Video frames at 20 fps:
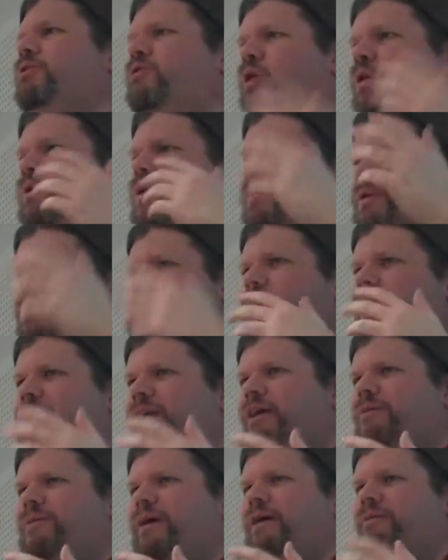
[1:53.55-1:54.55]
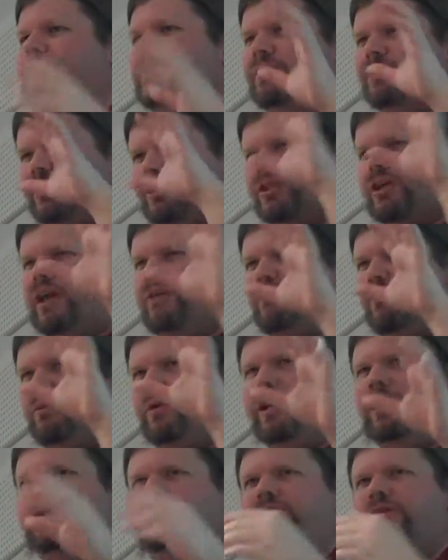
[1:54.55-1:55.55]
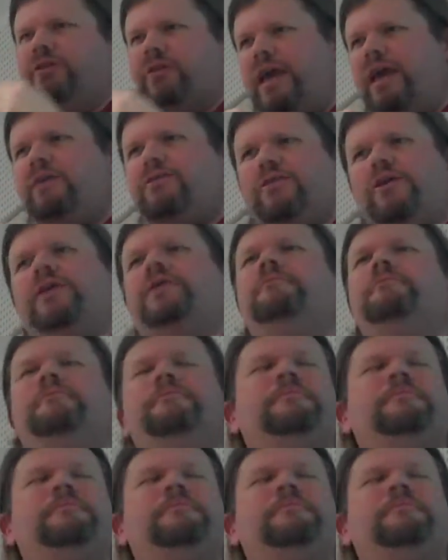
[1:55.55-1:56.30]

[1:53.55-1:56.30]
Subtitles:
you know what we're talking about, but it's just kind of a weird delay thing.